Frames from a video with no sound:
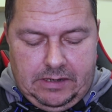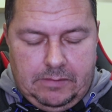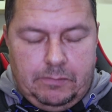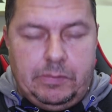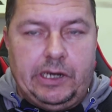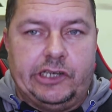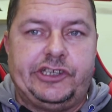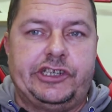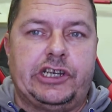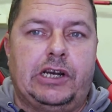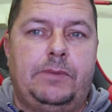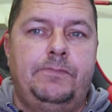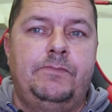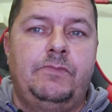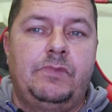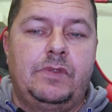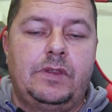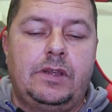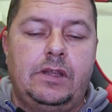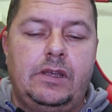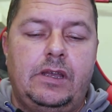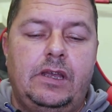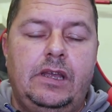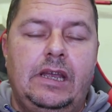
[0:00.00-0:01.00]
But
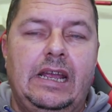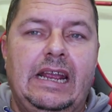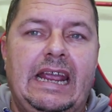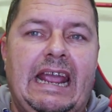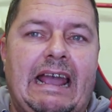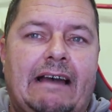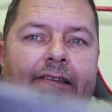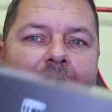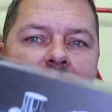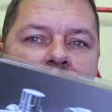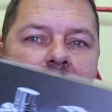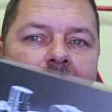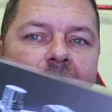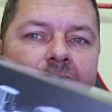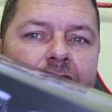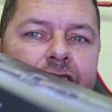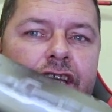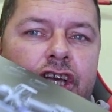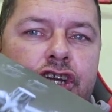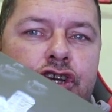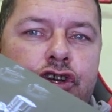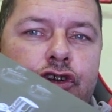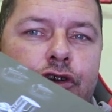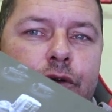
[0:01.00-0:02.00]
yeah,
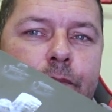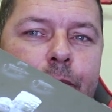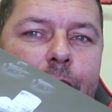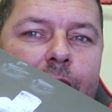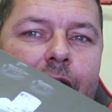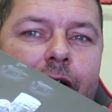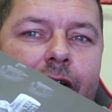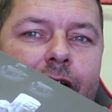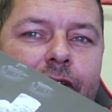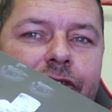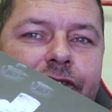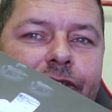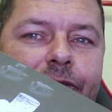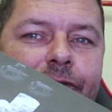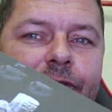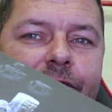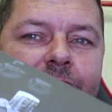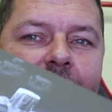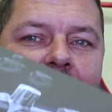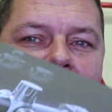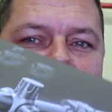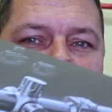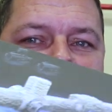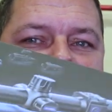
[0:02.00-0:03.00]
the new Pard.
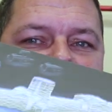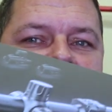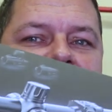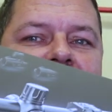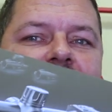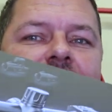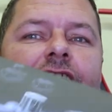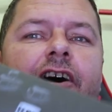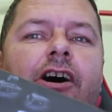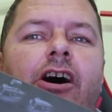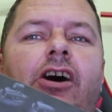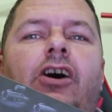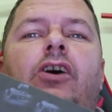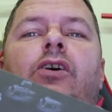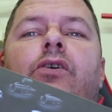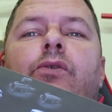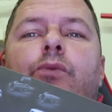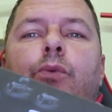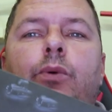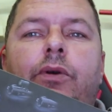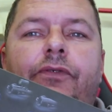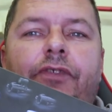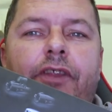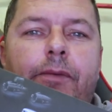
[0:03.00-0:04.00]
Let's start
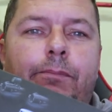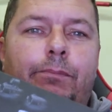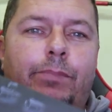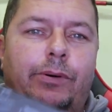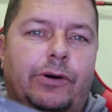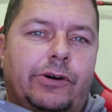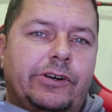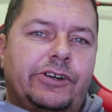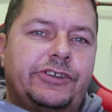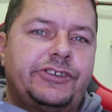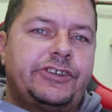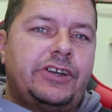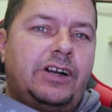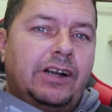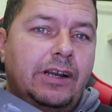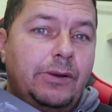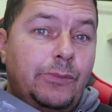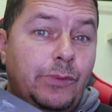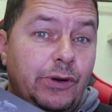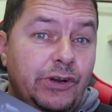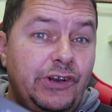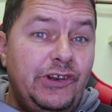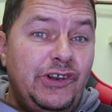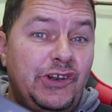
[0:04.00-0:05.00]
off with the box. I
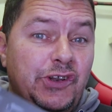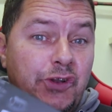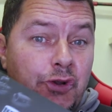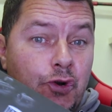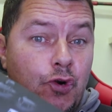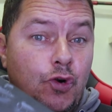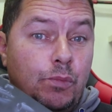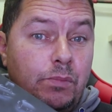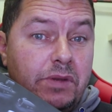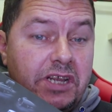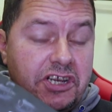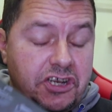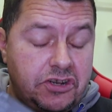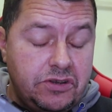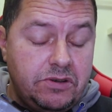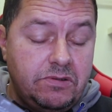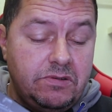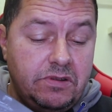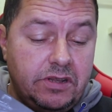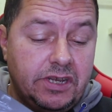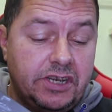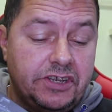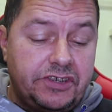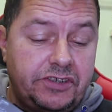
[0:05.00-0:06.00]
wouldn't normally
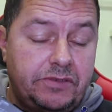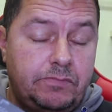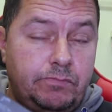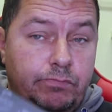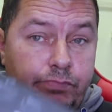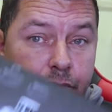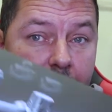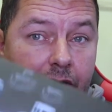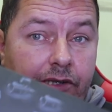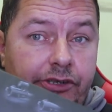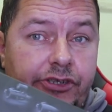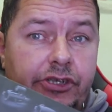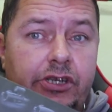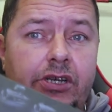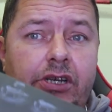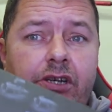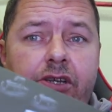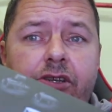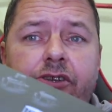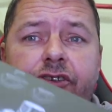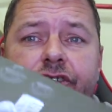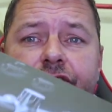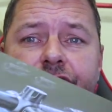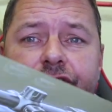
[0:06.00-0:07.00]
do this, but
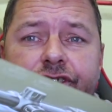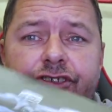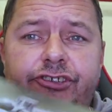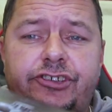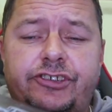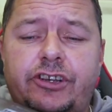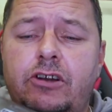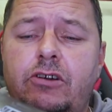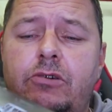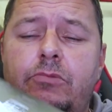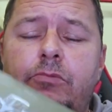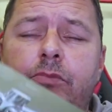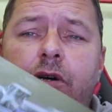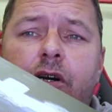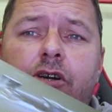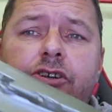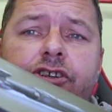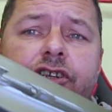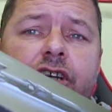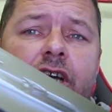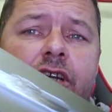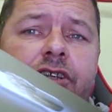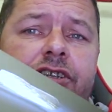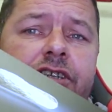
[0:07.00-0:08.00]
so
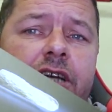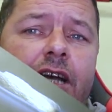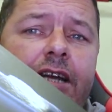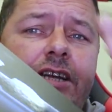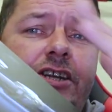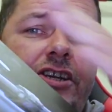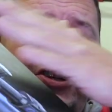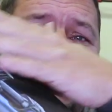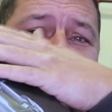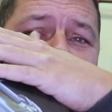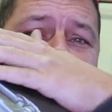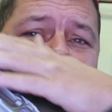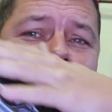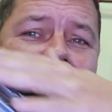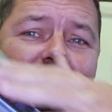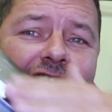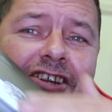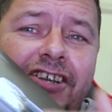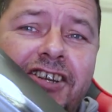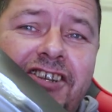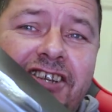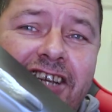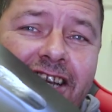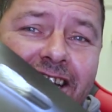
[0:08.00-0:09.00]
much attention
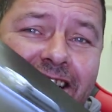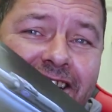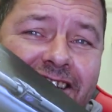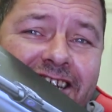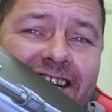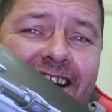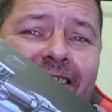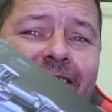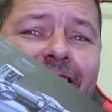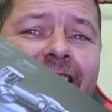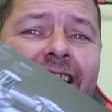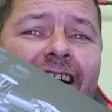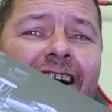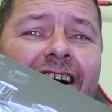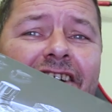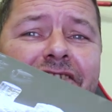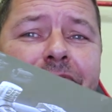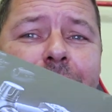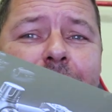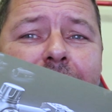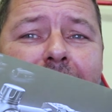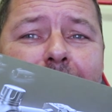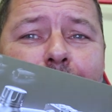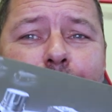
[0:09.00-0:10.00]
to detail
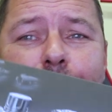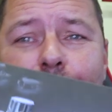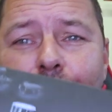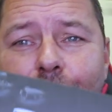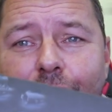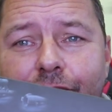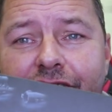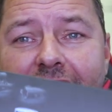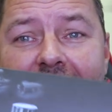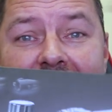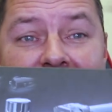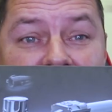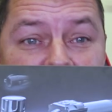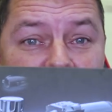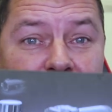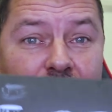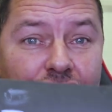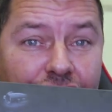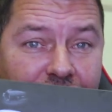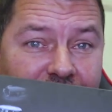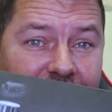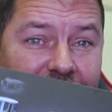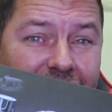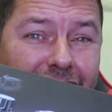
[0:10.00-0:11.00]
has been put in
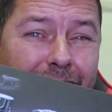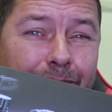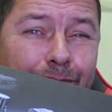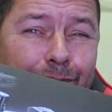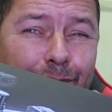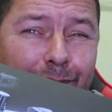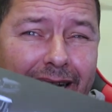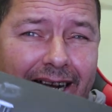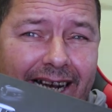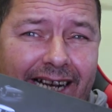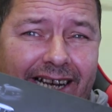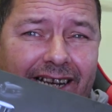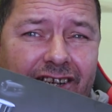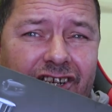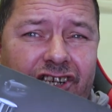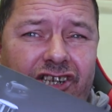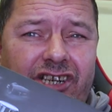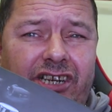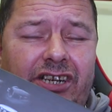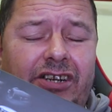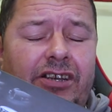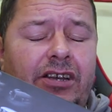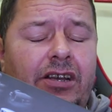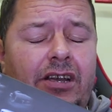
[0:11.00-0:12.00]
just the
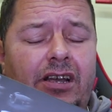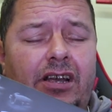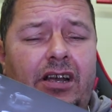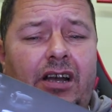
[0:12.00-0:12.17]
packaging.